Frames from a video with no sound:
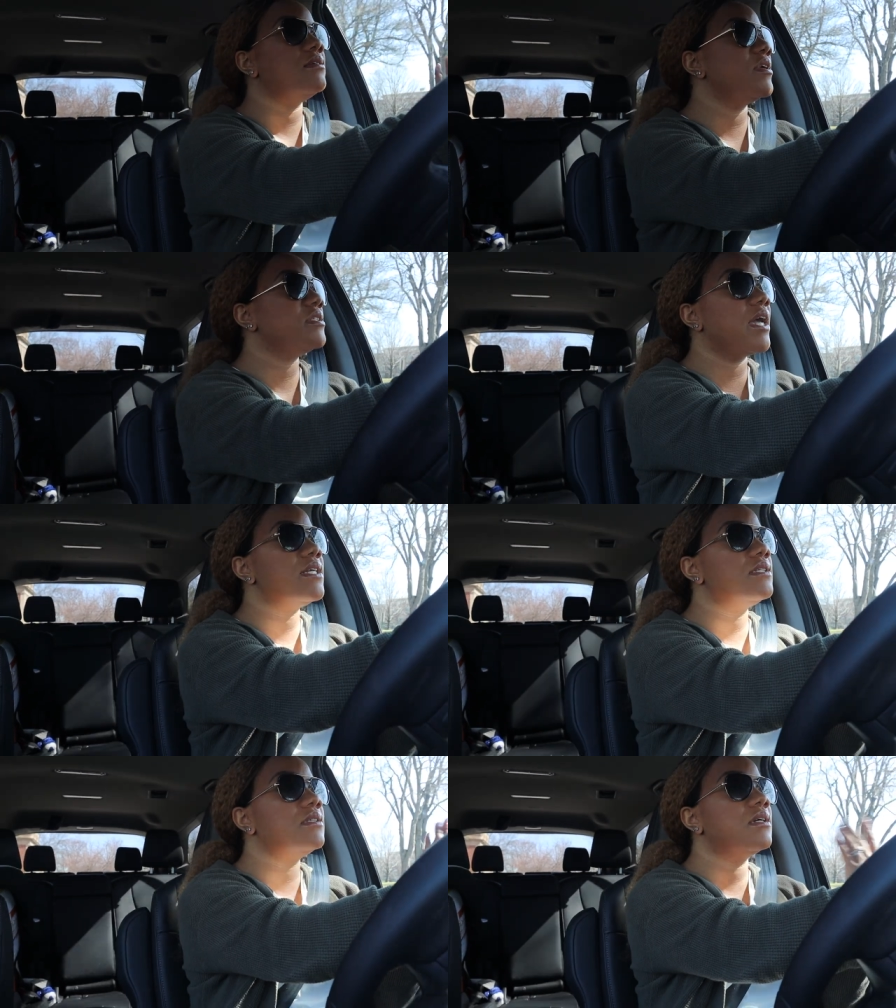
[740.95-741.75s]
an
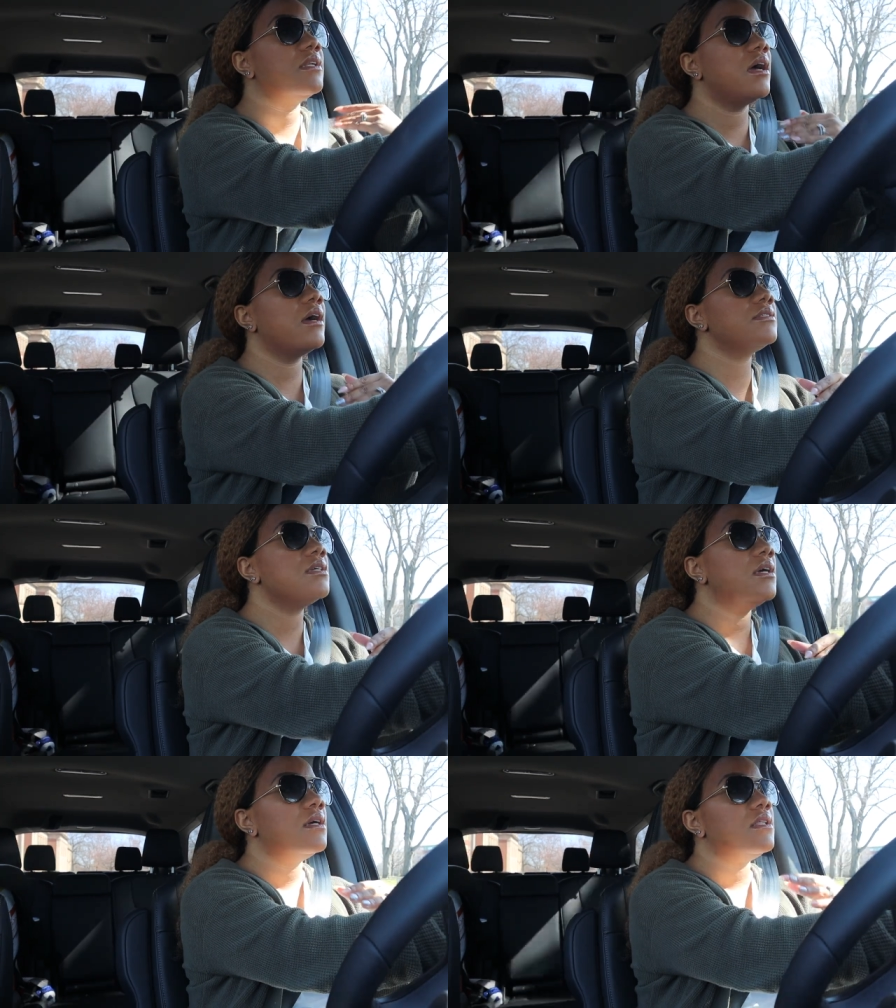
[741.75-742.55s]
investigation to conduct,
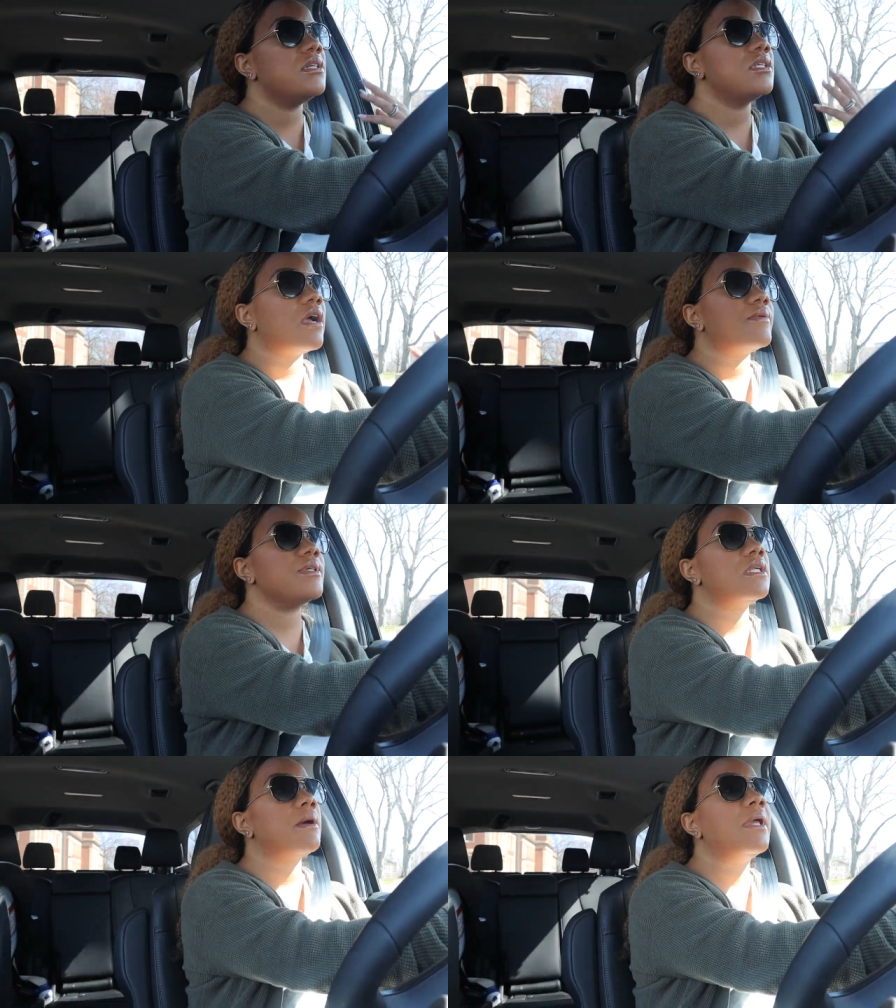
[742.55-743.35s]
the entire
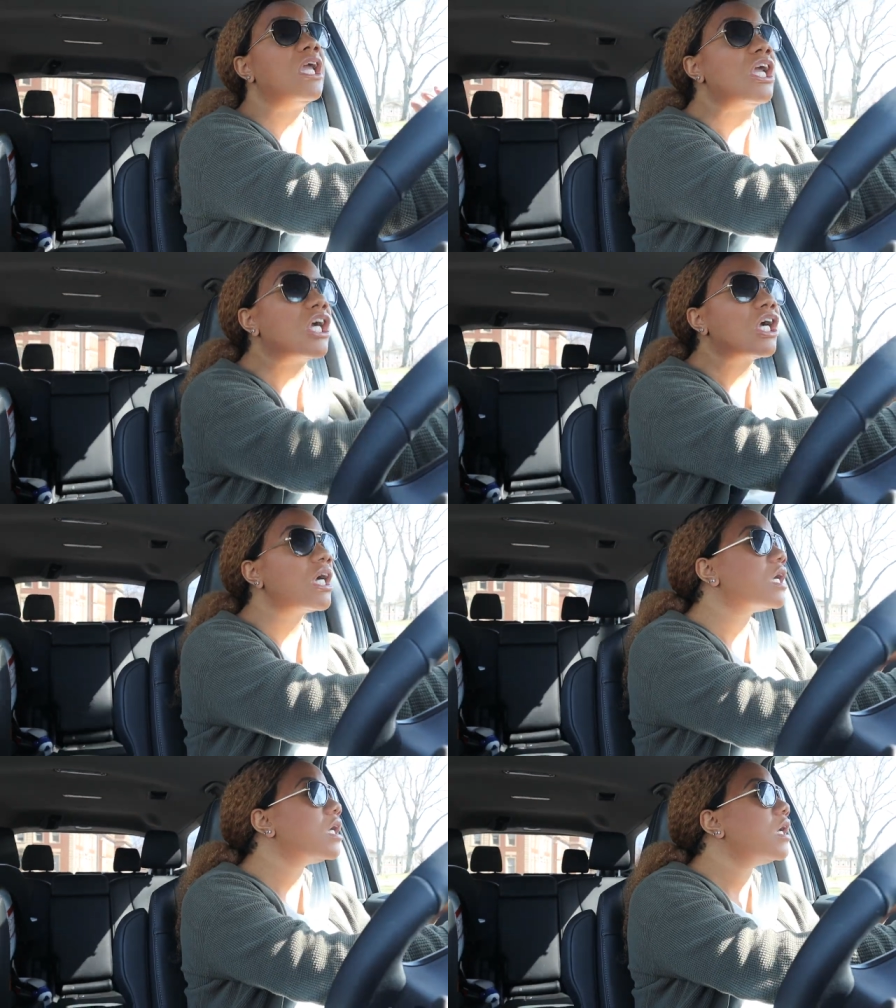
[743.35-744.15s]
reason I'm here.